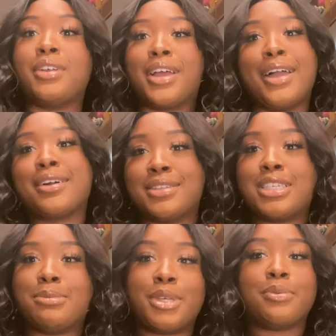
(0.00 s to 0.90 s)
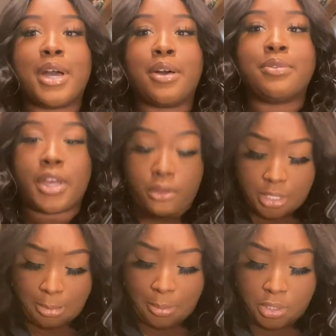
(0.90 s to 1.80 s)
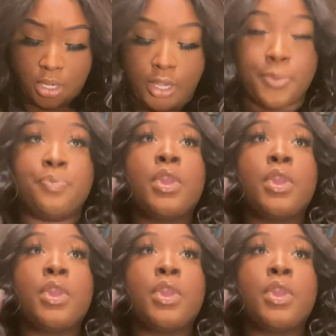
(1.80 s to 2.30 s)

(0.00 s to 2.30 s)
Now y'all can see me. Wow, the whole time I was talking.